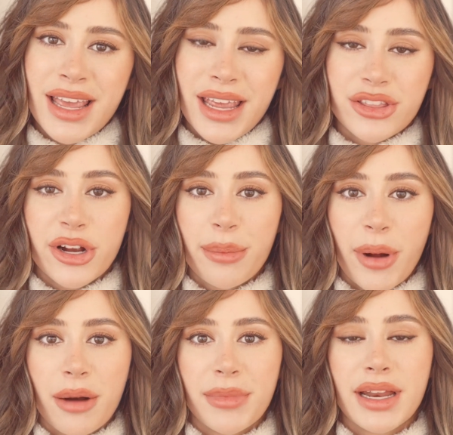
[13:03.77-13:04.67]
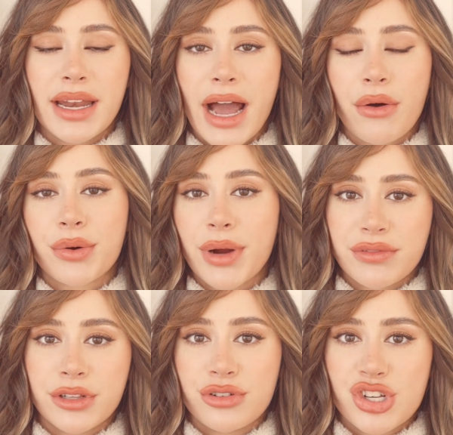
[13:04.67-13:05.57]
in their apartment and how it
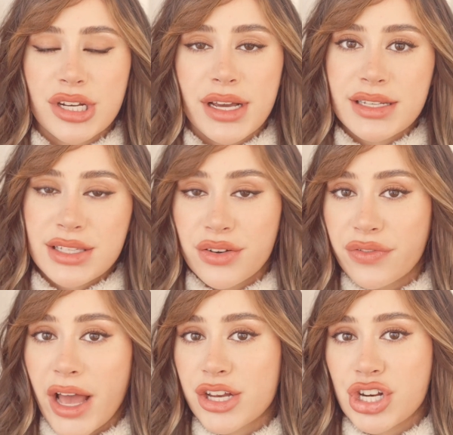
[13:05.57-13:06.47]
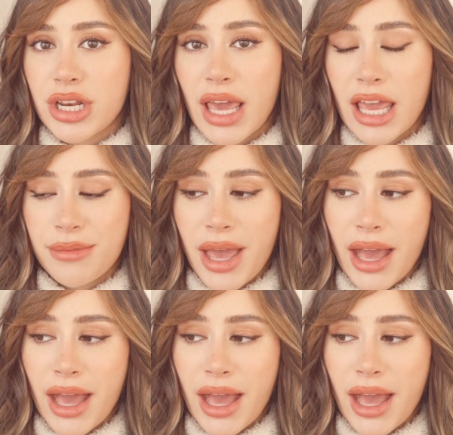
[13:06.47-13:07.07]
revolutionized their fashion game.